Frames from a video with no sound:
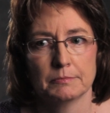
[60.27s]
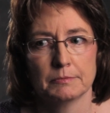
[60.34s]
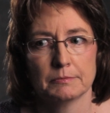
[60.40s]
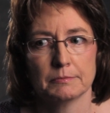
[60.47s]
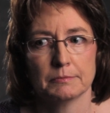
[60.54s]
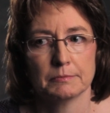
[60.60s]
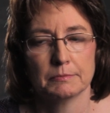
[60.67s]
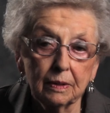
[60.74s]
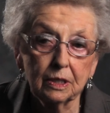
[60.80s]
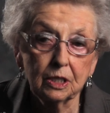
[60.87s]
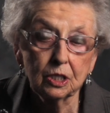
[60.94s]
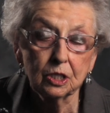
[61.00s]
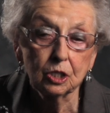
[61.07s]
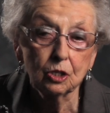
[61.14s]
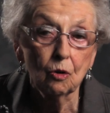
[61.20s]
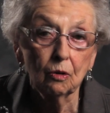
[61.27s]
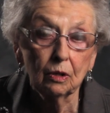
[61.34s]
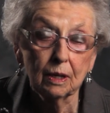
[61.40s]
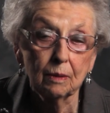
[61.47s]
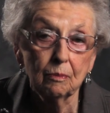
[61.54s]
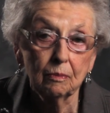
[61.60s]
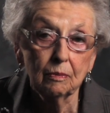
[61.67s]
hmm. Just told
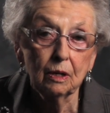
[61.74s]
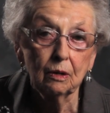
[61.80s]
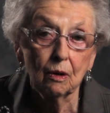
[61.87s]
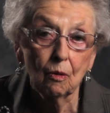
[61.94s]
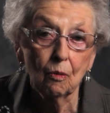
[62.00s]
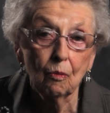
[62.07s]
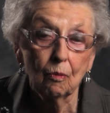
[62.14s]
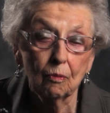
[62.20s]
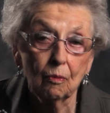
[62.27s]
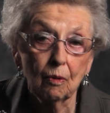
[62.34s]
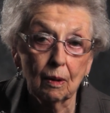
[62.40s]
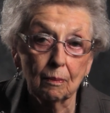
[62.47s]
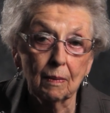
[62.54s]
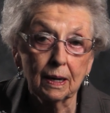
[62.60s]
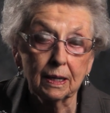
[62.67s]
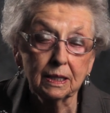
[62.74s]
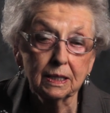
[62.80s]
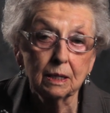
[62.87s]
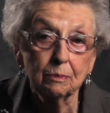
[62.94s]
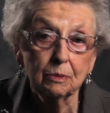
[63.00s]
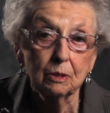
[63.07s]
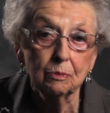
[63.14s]
him, you know, what my
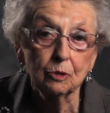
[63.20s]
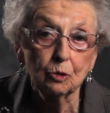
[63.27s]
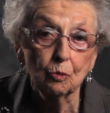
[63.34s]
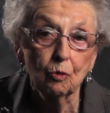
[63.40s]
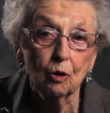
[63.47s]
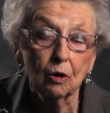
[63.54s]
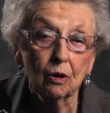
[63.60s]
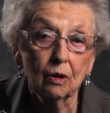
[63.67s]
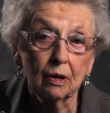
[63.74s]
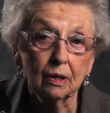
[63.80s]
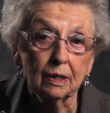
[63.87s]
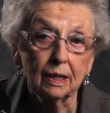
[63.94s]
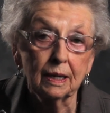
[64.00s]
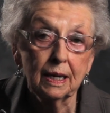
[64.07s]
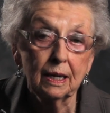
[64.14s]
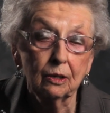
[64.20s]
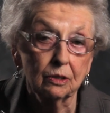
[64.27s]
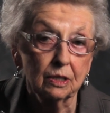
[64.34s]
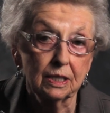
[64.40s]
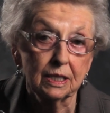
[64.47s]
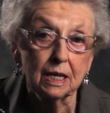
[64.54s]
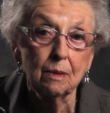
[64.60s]
symptoms were, and he
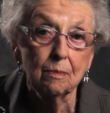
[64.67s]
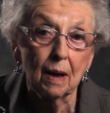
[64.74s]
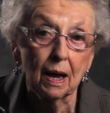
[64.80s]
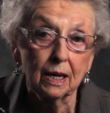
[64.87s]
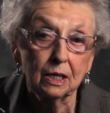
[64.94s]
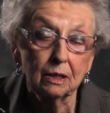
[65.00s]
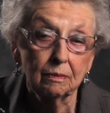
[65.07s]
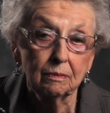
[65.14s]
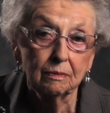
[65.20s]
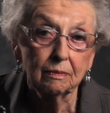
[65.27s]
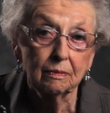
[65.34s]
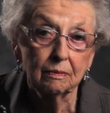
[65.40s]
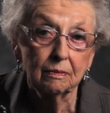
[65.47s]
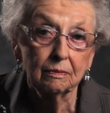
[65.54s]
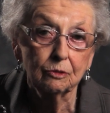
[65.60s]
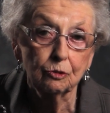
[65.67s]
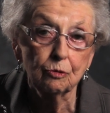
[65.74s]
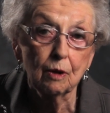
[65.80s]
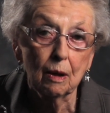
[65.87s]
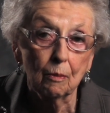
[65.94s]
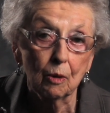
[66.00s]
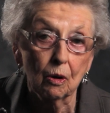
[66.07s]
could see my
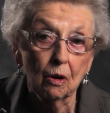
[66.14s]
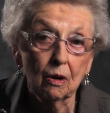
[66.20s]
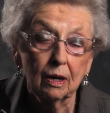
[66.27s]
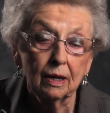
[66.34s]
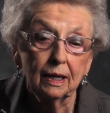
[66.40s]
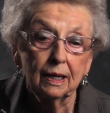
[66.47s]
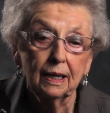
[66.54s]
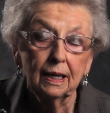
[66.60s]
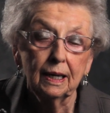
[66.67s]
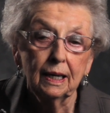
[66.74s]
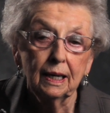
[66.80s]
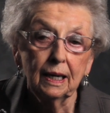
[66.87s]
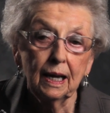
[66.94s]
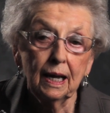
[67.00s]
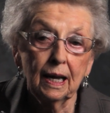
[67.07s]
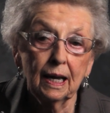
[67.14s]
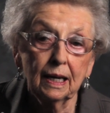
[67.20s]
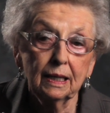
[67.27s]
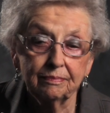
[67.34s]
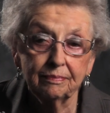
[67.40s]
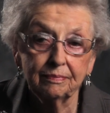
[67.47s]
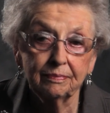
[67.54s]
tremor. He
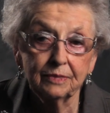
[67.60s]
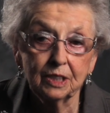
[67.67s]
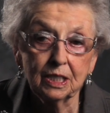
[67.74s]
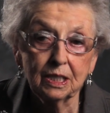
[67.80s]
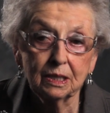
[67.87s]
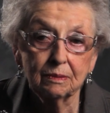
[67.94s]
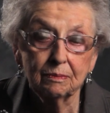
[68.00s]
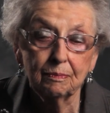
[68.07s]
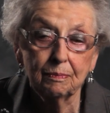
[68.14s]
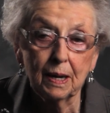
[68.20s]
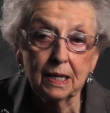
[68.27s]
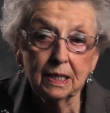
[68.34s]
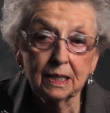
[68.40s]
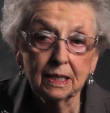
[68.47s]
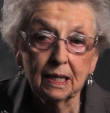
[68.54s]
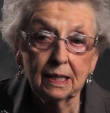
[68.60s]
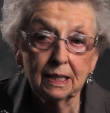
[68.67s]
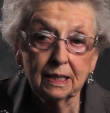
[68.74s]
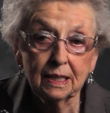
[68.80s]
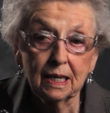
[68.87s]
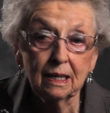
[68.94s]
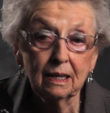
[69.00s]
just basically
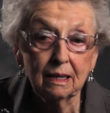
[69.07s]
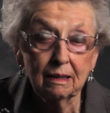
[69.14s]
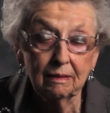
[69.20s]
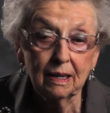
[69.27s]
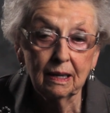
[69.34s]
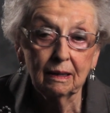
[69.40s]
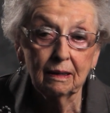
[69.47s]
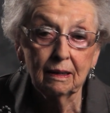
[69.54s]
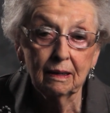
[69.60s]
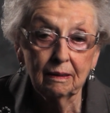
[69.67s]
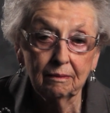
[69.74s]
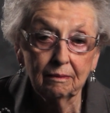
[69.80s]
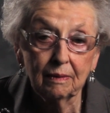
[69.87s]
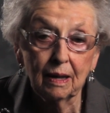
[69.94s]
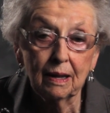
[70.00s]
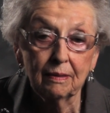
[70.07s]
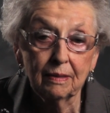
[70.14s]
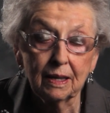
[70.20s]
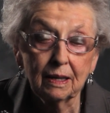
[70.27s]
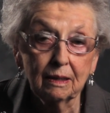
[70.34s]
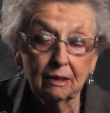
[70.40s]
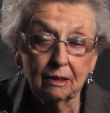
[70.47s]
said, yeah, I'm, I
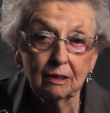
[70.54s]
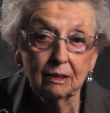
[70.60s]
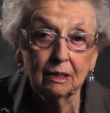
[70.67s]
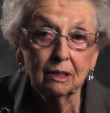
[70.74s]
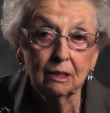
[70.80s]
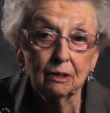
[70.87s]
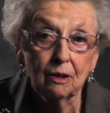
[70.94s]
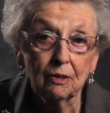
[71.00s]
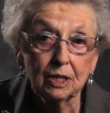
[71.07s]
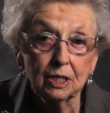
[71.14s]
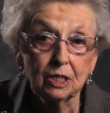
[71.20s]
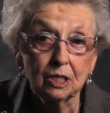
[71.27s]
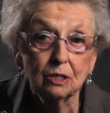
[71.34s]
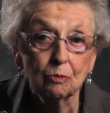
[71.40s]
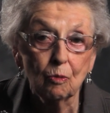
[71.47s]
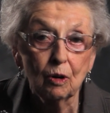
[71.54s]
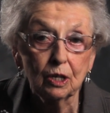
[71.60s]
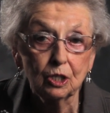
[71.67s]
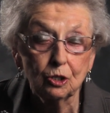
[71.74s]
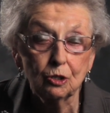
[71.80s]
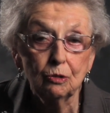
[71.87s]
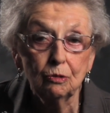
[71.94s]
think, uh, you know, this is
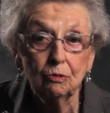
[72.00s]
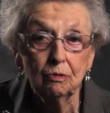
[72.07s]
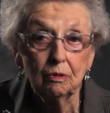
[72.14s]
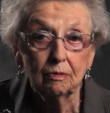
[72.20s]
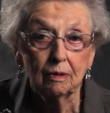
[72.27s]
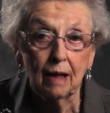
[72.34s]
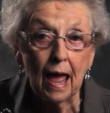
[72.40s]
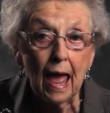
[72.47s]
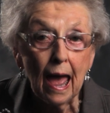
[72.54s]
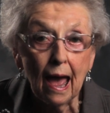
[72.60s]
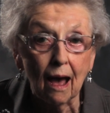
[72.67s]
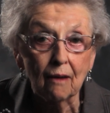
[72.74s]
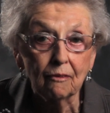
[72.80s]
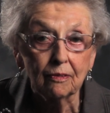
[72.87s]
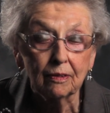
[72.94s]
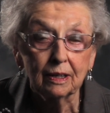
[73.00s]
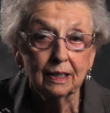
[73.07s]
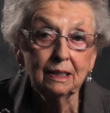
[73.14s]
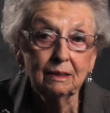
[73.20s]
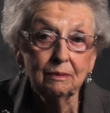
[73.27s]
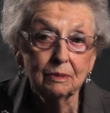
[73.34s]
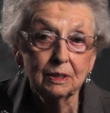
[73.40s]
what you have.
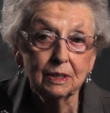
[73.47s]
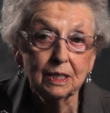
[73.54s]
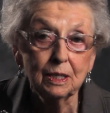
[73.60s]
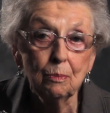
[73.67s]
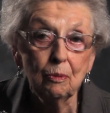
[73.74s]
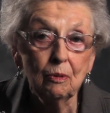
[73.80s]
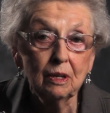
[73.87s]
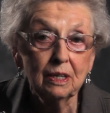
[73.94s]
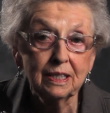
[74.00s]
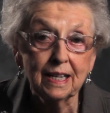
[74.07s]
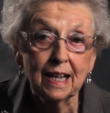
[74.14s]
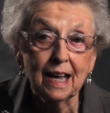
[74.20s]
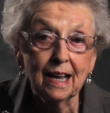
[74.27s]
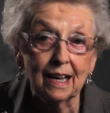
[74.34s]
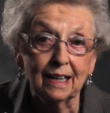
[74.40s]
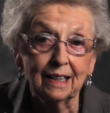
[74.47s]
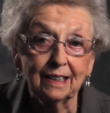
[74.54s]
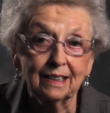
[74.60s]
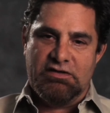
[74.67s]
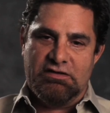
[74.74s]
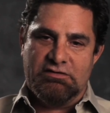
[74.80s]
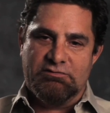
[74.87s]
Simple as that.
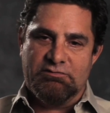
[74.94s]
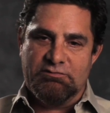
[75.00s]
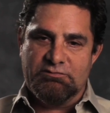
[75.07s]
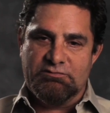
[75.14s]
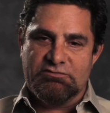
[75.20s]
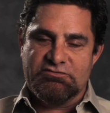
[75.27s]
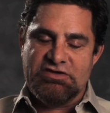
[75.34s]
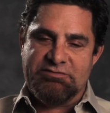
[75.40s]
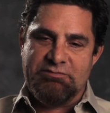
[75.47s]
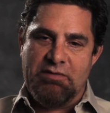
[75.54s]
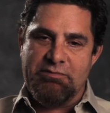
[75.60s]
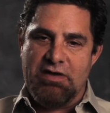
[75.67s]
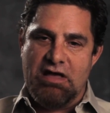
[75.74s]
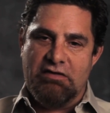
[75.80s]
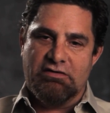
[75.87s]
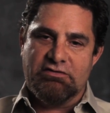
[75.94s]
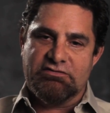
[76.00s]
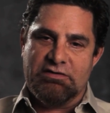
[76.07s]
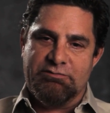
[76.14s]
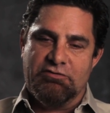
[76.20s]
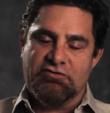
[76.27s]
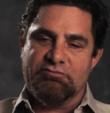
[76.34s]
They checked my balance,
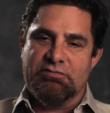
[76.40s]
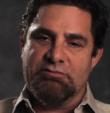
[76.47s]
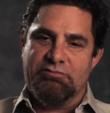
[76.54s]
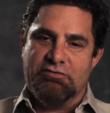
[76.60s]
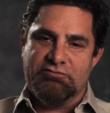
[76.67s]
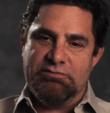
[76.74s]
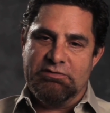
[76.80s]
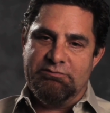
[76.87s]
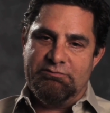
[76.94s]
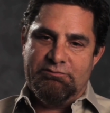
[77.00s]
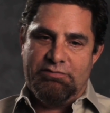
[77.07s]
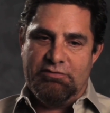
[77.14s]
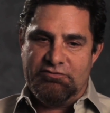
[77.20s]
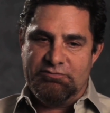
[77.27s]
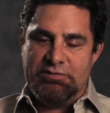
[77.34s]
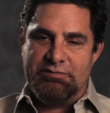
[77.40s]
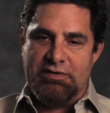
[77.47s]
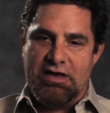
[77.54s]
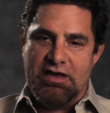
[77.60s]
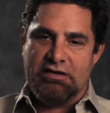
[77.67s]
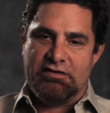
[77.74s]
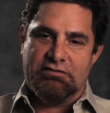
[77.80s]
they pushed me, pushed me, pushed me
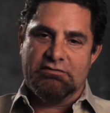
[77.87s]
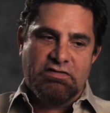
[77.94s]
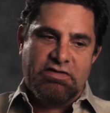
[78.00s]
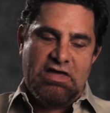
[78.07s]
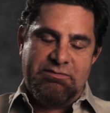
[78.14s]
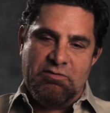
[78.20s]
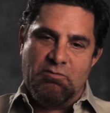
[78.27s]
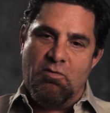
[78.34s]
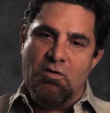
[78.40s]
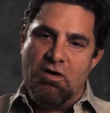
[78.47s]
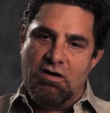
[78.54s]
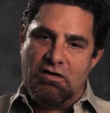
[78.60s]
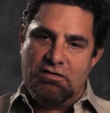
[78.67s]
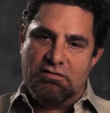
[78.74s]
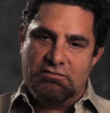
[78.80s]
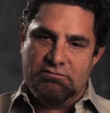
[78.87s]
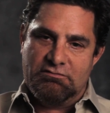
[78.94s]
back, had me walk.